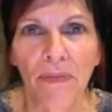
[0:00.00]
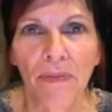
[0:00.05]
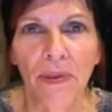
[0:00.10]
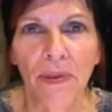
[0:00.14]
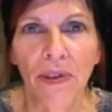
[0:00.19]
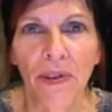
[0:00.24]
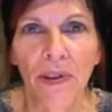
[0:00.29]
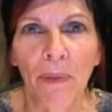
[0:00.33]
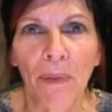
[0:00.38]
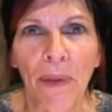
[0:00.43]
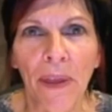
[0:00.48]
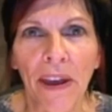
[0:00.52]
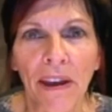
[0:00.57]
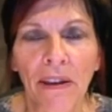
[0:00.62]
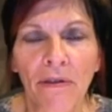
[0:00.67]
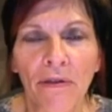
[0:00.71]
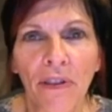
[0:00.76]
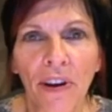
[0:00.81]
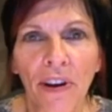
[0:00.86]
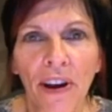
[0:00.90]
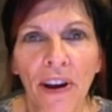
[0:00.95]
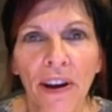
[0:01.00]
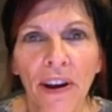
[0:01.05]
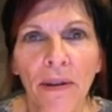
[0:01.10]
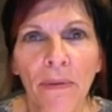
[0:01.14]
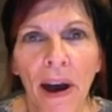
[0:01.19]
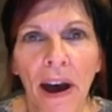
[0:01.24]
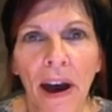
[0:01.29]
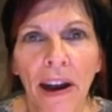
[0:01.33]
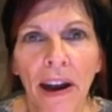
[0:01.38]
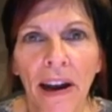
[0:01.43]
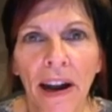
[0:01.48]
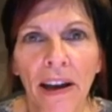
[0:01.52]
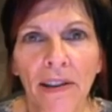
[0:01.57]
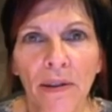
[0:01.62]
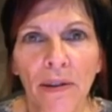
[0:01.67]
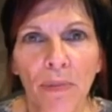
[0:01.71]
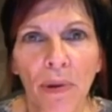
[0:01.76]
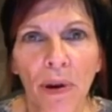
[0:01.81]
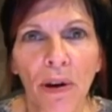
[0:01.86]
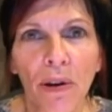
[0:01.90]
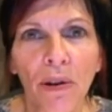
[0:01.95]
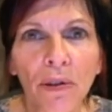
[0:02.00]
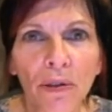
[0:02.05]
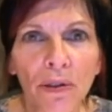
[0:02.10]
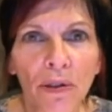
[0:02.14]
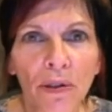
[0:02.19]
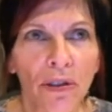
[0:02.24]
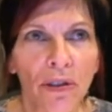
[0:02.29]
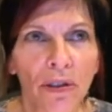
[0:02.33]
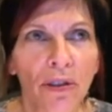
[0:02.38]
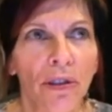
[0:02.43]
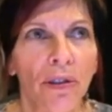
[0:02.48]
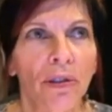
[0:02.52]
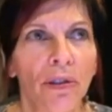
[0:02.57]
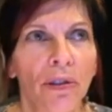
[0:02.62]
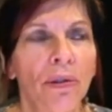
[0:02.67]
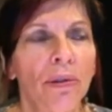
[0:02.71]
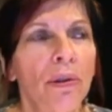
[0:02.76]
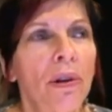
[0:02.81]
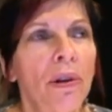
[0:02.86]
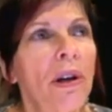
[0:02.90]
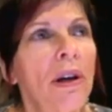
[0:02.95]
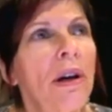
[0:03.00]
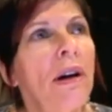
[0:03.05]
something fun about it, as opposed to,